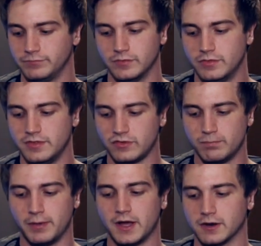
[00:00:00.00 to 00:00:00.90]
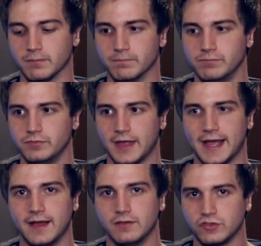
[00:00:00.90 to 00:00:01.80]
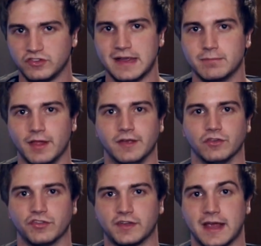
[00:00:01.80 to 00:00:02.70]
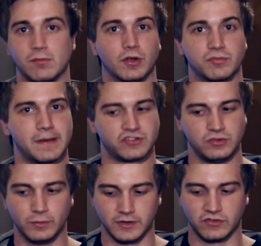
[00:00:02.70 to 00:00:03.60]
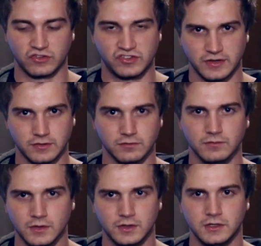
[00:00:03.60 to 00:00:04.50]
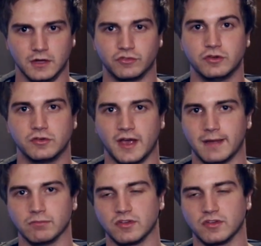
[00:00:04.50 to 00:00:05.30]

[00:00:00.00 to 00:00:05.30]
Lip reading: this bottom stabilizes the camera, especially when it's extended, 2 times.